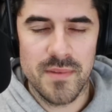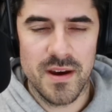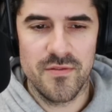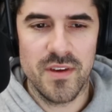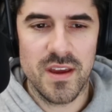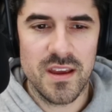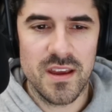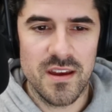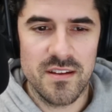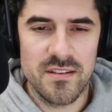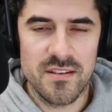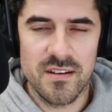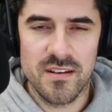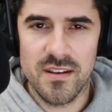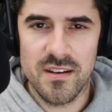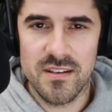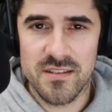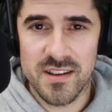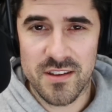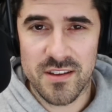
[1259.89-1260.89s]
I think,
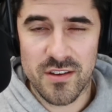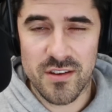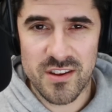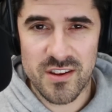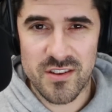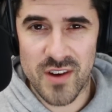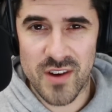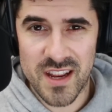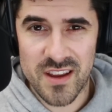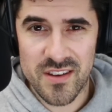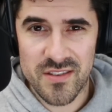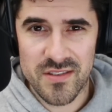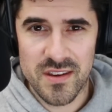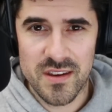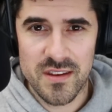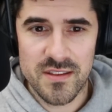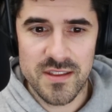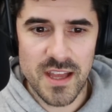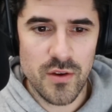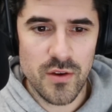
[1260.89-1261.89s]
is another strength
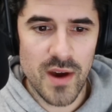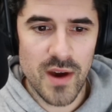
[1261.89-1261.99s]
that you